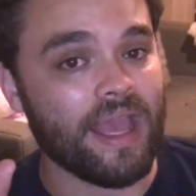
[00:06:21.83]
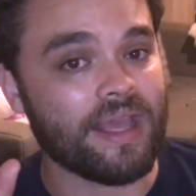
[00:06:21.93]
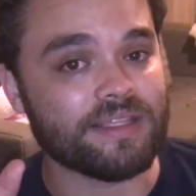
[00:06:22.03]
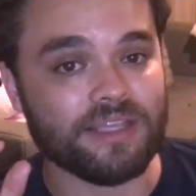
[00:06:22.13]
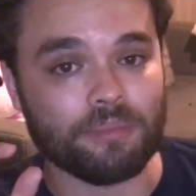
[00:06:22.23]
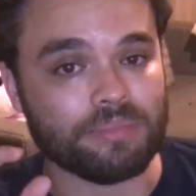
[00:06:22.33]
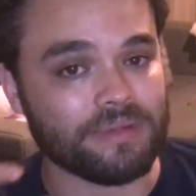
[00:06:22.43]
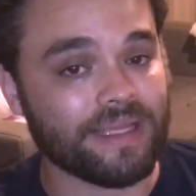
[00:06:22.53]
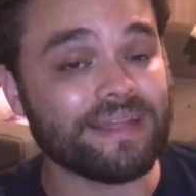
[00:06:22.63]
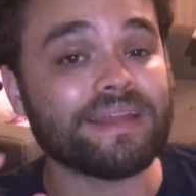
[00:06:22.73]
is
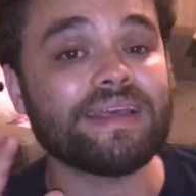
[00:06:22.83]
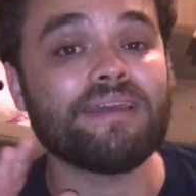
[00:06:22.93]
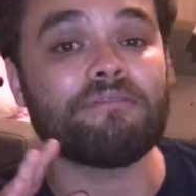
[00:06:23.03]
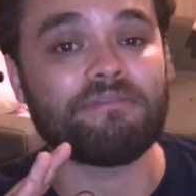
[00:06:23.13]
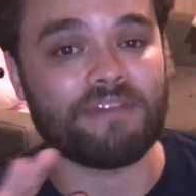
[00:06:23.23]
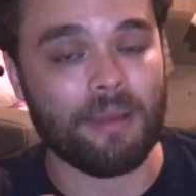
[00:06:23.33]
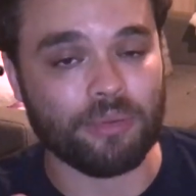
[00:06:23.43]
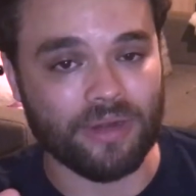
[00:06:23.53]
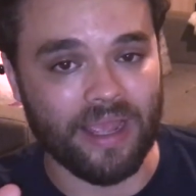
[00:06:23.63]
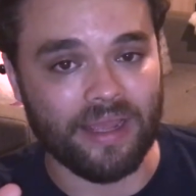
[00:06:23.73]
completely
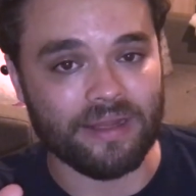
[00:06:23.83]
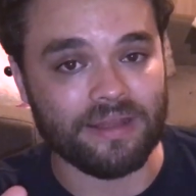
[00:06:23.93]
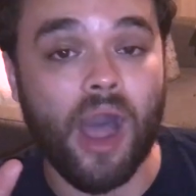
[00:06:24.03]
fabricated.